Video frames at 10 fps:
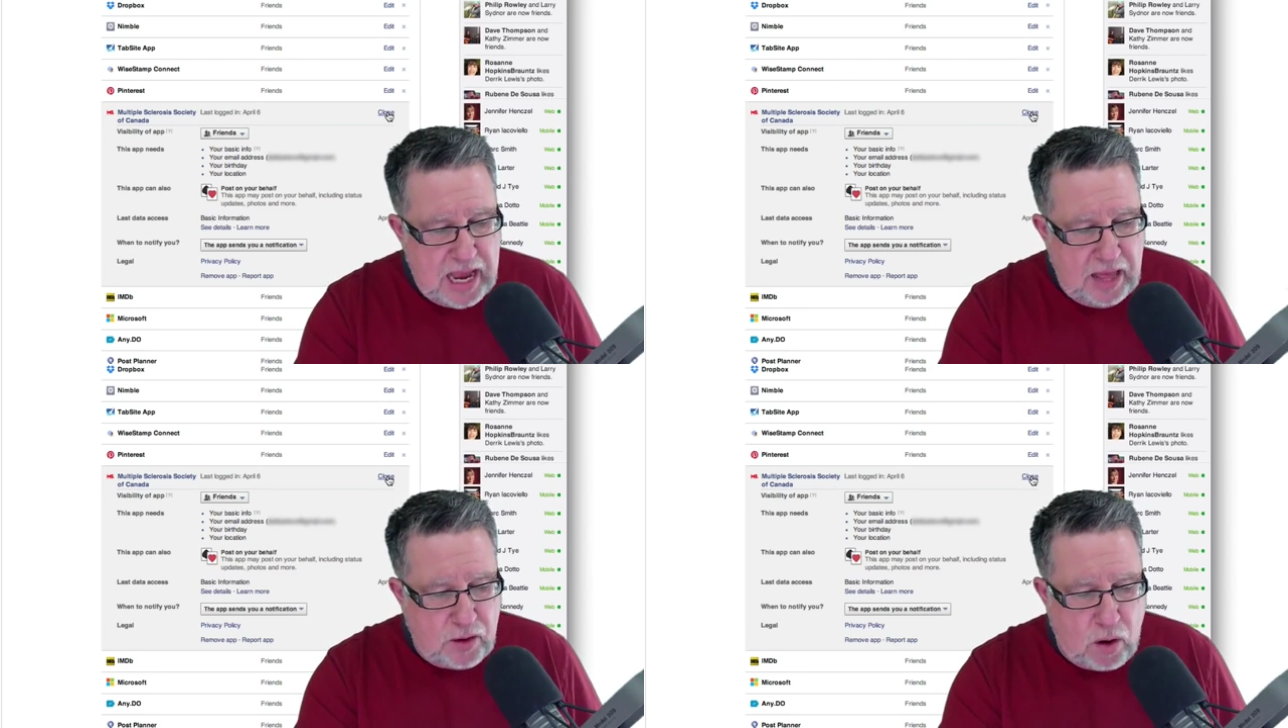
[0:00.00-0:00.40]

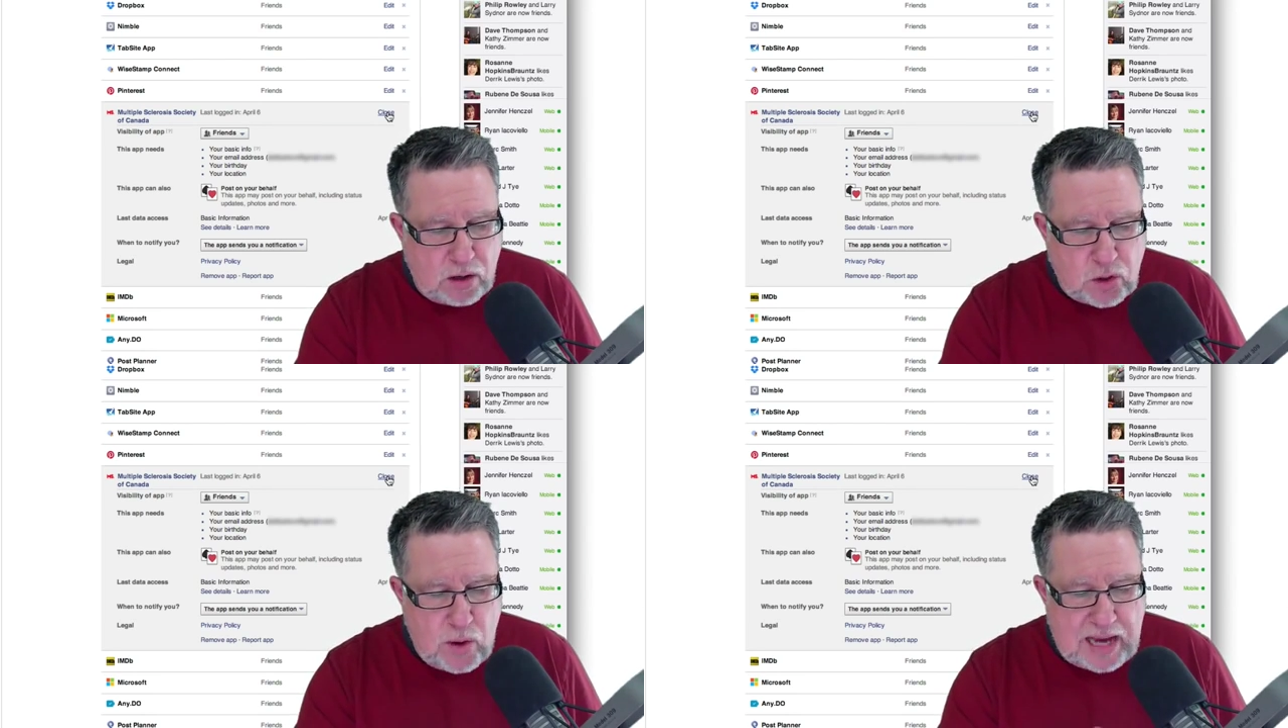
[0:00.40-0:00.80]
and they're
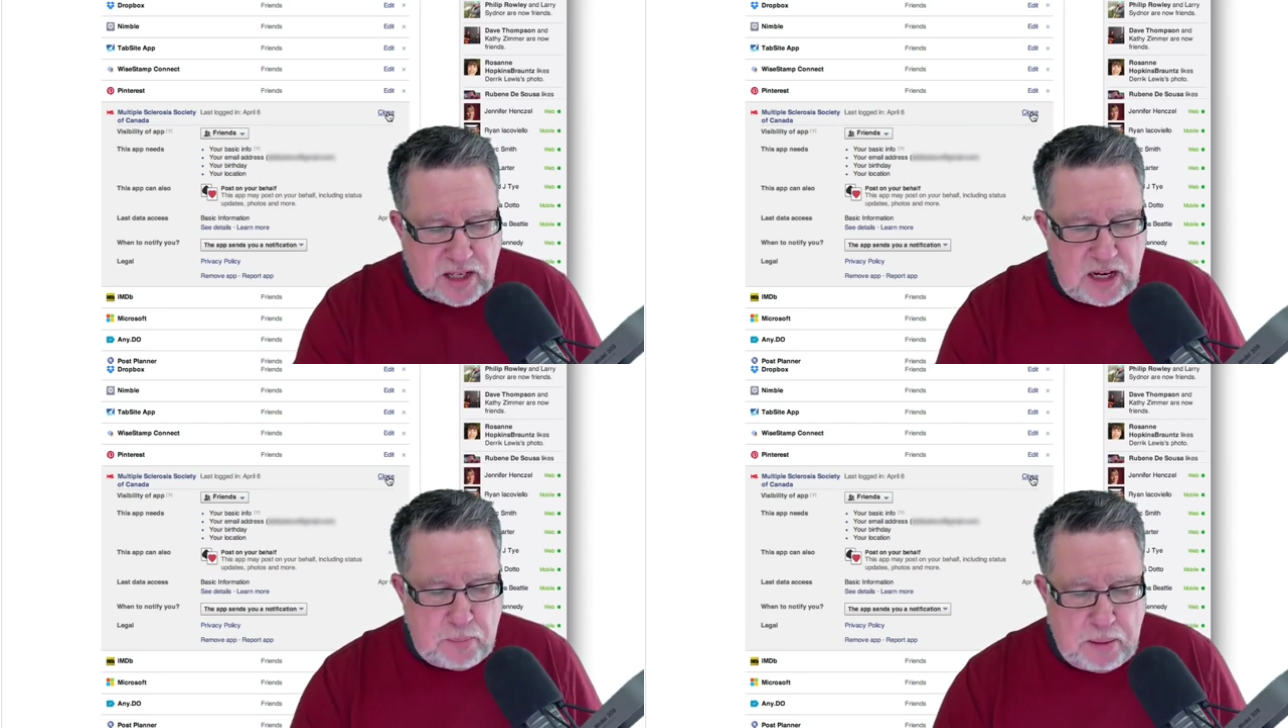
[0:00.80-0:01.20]
also
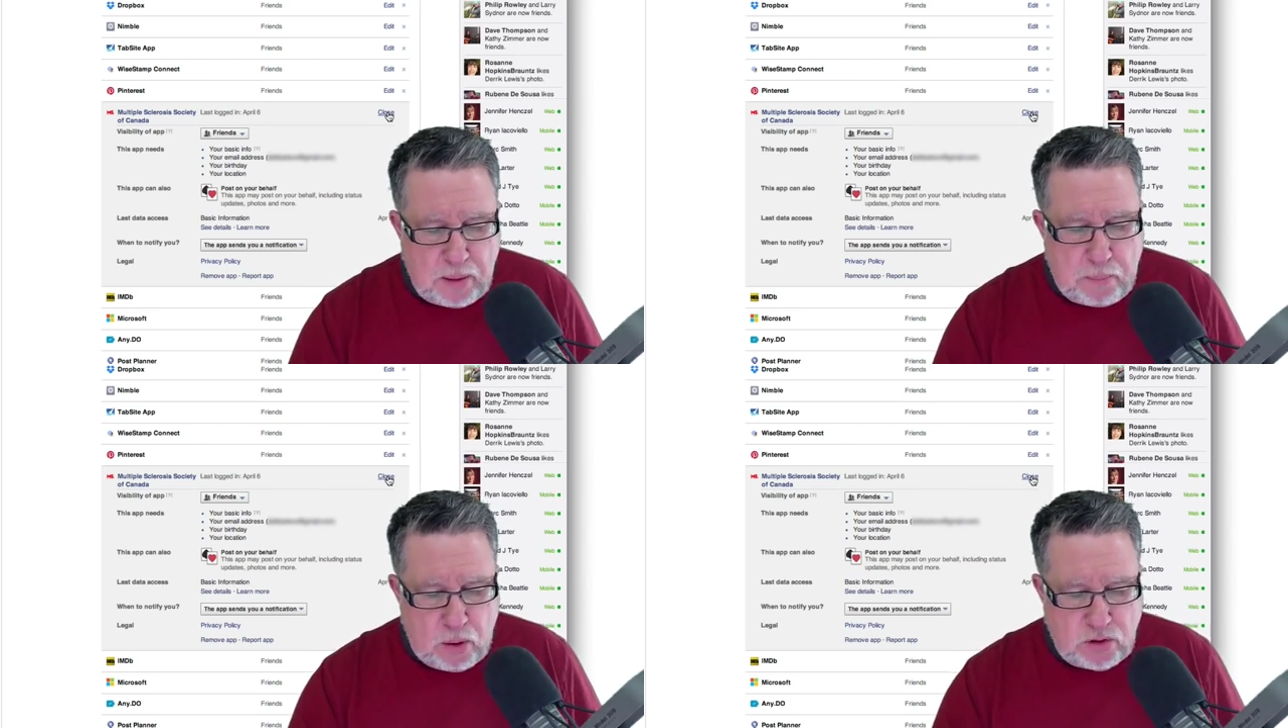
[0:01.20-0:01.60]
asking to be
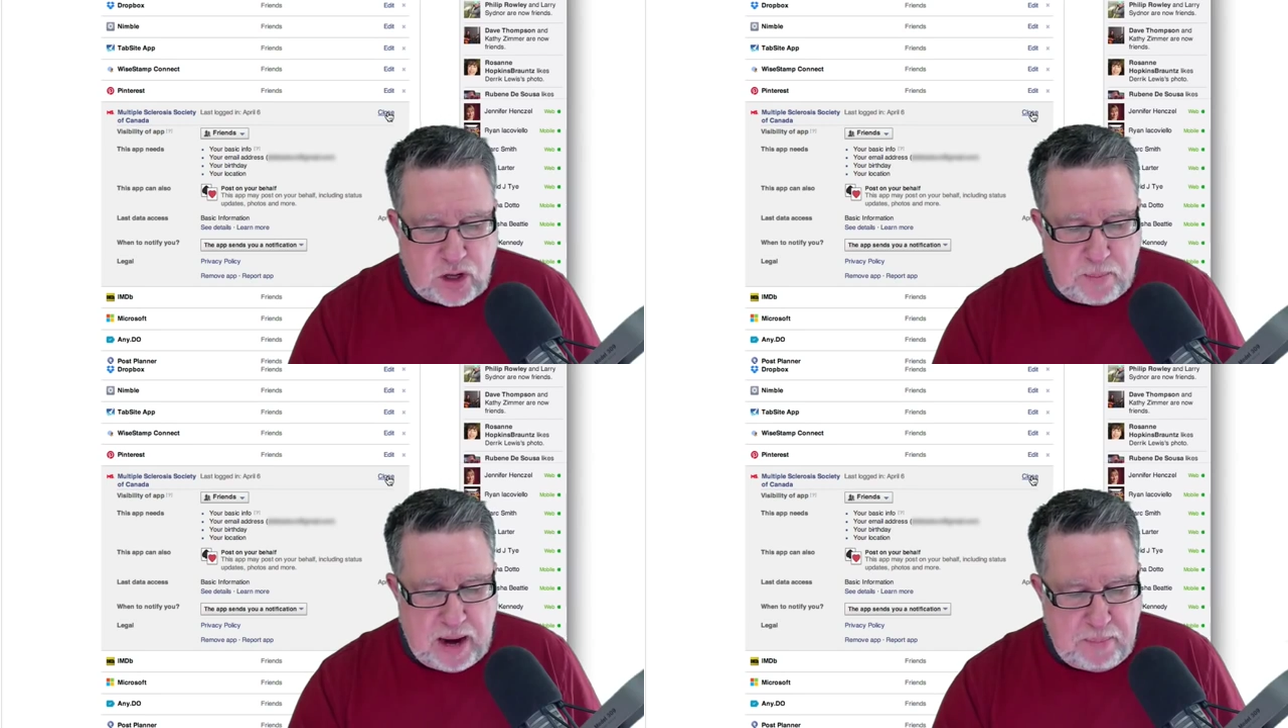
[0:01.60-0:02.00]
able to
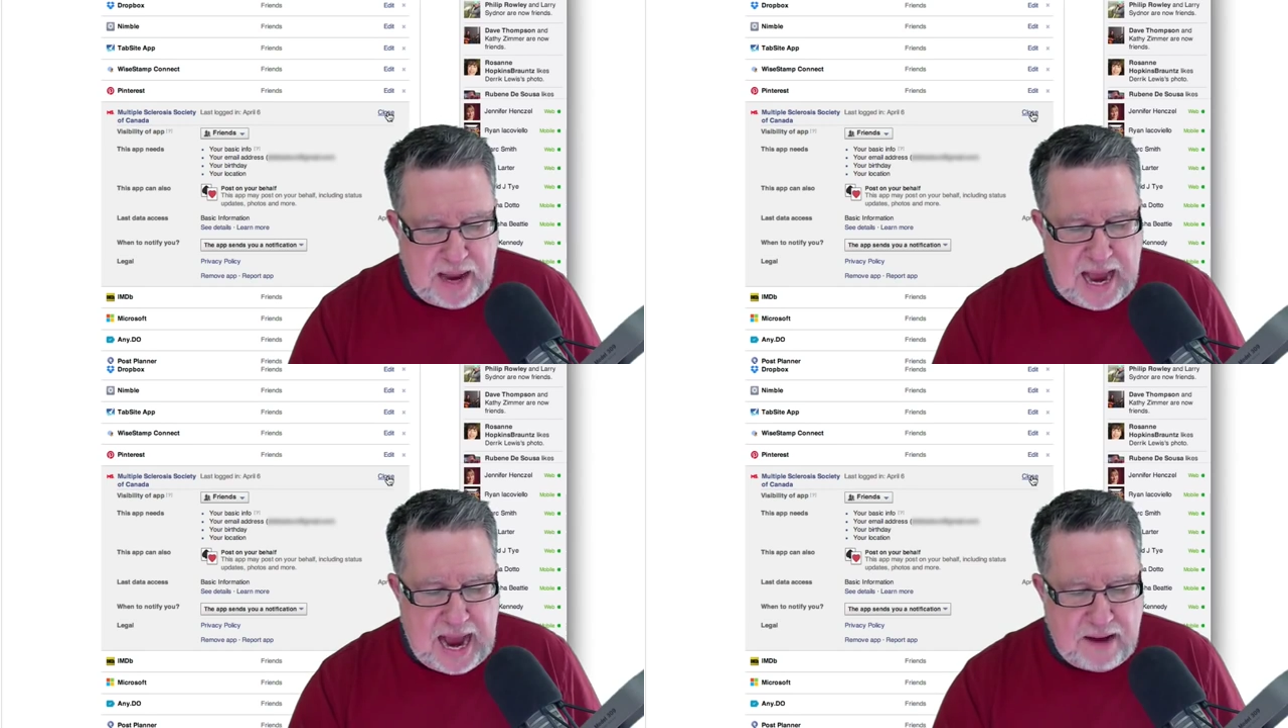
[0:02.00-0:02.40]
post on my
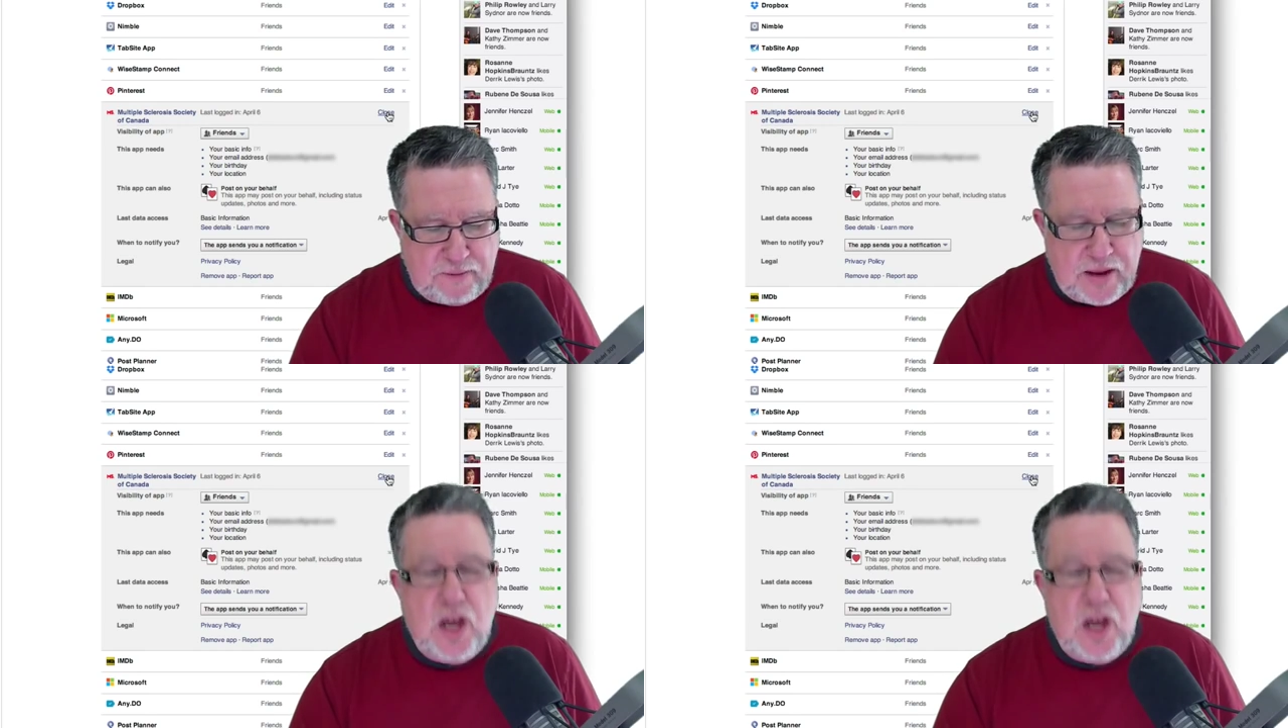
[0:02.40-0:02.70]
behalf.